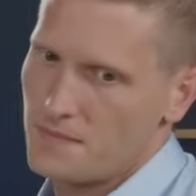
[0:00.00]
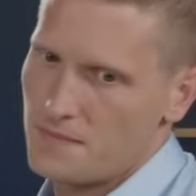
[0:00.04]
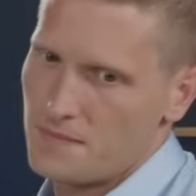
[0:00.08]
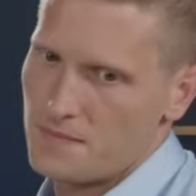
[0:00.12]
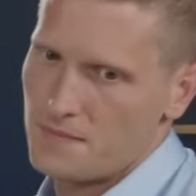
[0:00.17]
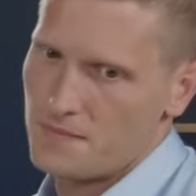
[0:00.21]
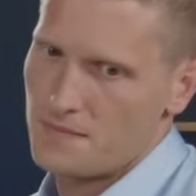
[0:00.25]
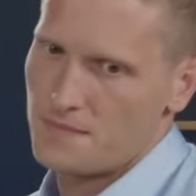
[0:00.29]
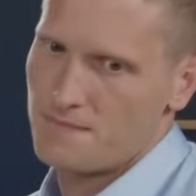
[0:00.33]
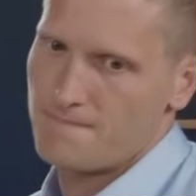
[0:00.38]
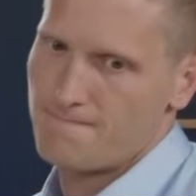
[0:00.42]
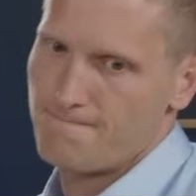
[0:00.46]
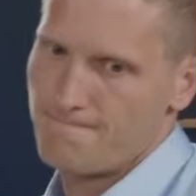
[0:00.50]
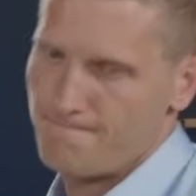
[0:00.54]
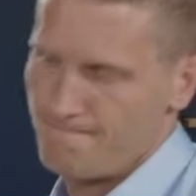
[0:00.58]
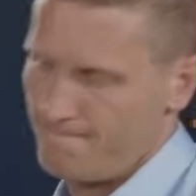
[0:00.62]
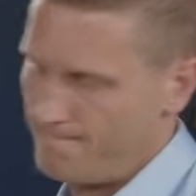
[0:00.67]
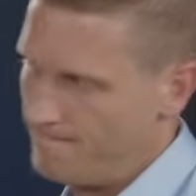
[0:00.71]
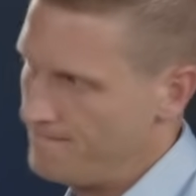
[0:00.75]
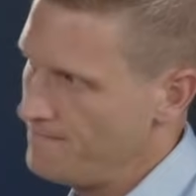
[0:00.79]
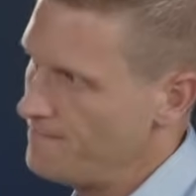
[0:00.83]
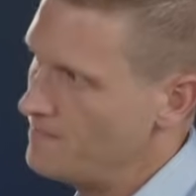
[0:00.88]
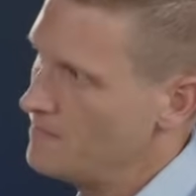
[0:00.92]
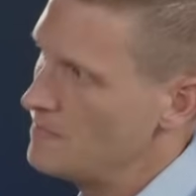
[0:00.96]

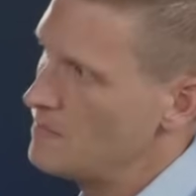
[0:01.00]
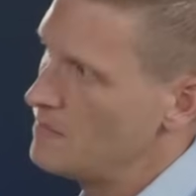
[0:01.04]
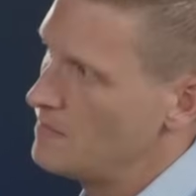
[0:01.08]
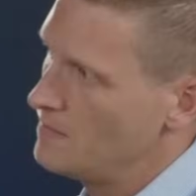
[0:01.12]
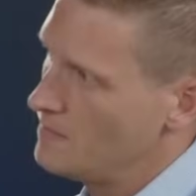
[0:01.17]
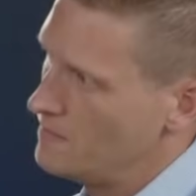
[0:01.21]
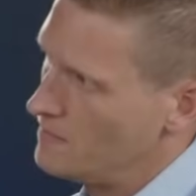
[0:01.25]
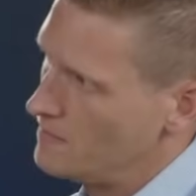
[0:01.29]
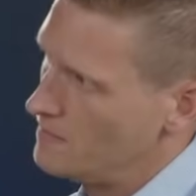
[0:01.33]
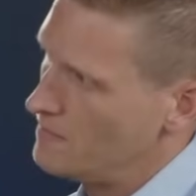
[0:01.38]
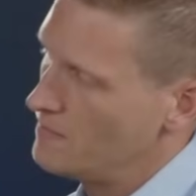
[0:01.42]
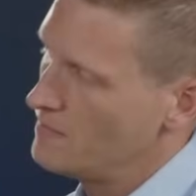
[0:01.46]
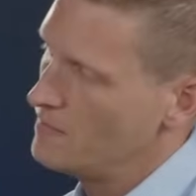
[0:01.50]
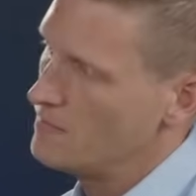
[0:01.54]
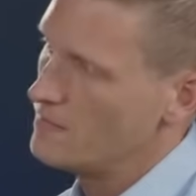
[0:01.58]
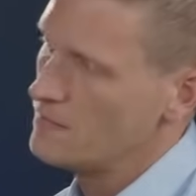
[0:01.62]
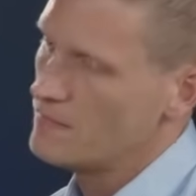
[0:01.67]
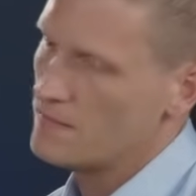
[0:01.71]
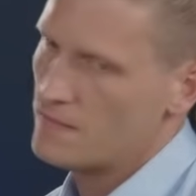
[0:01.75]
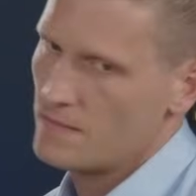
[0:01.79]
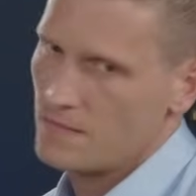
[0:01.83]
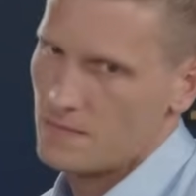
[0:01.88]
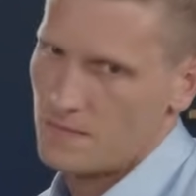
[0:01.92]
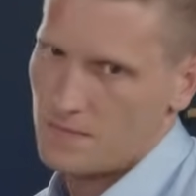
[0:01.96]

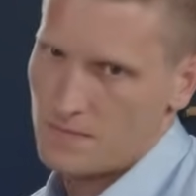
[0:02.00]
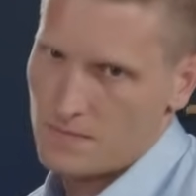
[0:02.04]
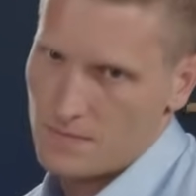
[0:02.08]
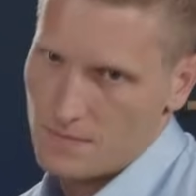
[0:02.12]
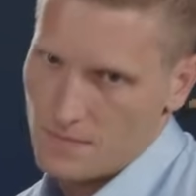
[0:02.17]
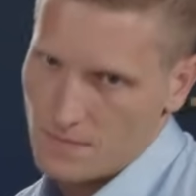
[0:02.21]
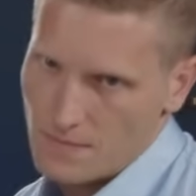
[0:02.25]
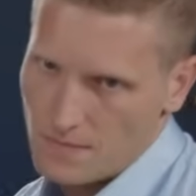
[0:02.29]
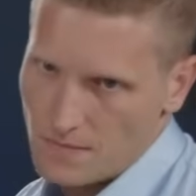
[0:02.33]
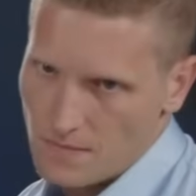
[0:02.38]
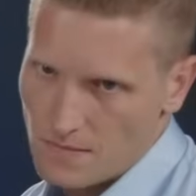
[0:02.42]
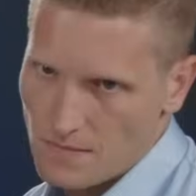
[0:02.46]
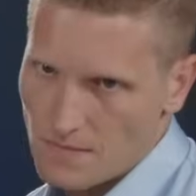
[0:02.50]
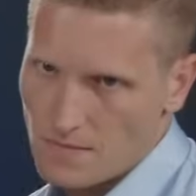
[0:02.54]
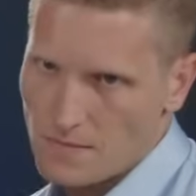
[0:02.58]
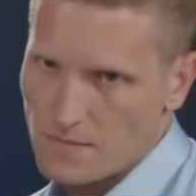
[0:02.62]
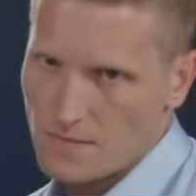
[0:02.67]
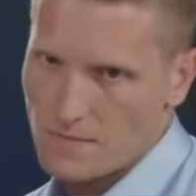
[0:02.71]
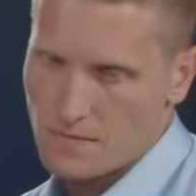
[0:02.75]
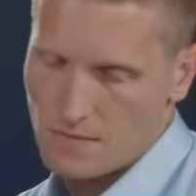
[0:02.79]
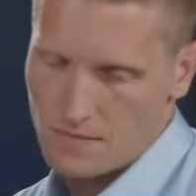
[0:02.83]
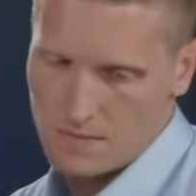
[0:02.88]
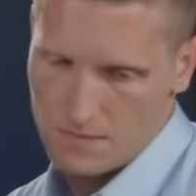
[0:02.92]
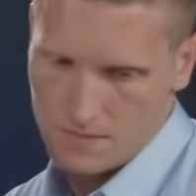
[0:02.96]

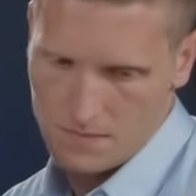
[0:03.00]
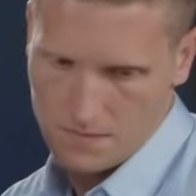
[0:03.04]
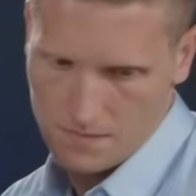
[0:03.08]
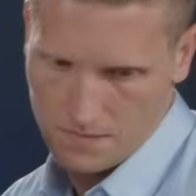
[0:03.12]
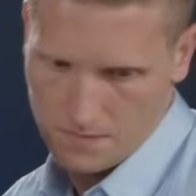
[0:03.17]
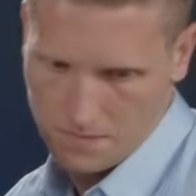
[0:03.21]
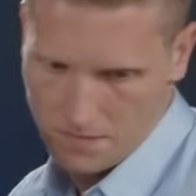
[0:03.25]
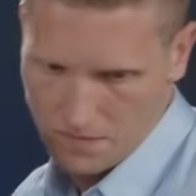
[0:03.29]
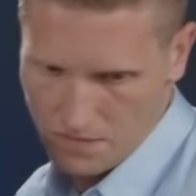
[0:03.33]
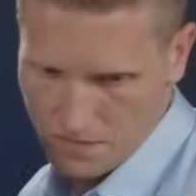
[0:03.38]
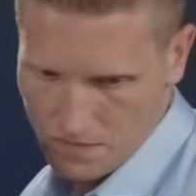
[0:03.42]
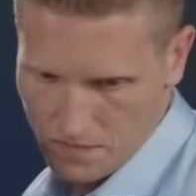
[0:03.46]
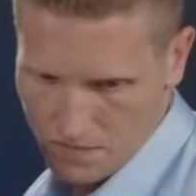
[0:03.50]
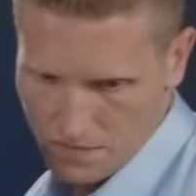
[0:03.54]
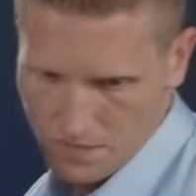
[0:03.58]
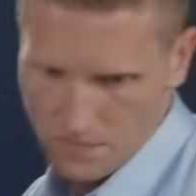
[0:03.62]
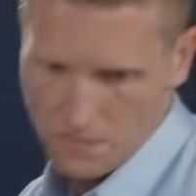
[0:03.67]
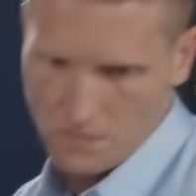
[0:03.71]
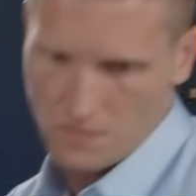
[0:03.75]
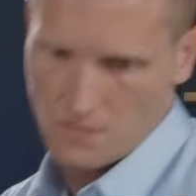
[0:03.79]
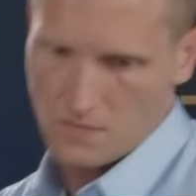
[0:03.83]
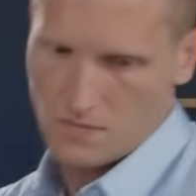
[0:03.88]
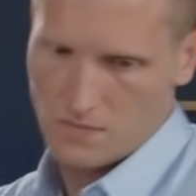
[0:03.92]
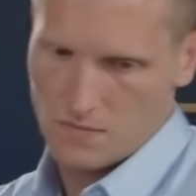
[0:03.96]

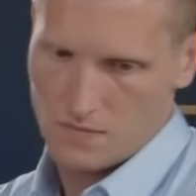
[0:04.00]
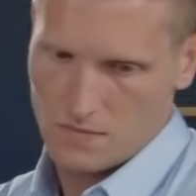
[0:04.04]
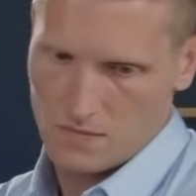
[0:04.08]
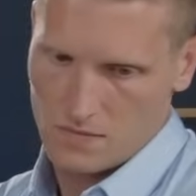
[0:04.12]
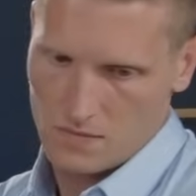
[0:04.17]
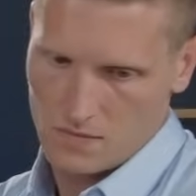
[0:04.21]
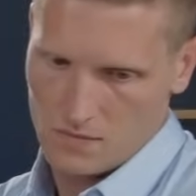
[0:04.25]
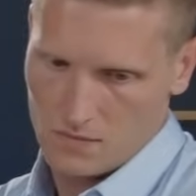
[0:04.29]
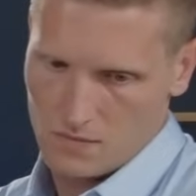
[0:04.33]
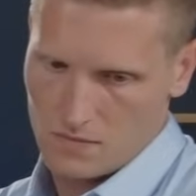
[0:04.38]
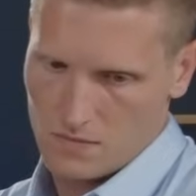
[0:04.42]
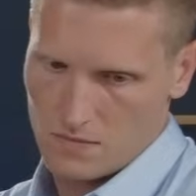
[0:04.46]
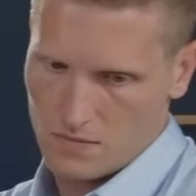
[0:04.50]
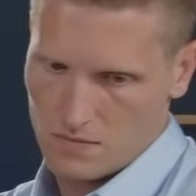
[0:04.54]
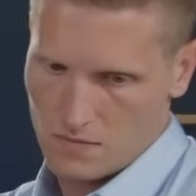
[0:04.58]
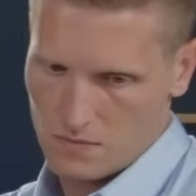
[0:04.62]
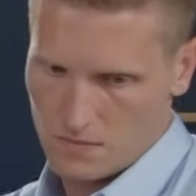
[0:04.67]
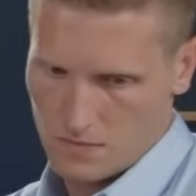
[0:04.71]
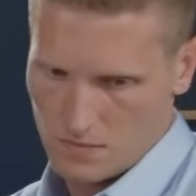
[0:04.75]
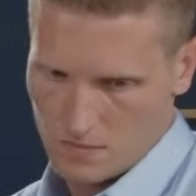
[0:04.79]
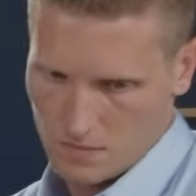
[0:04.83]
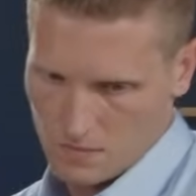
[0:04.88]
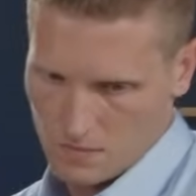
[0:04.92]
This person isn't speaking.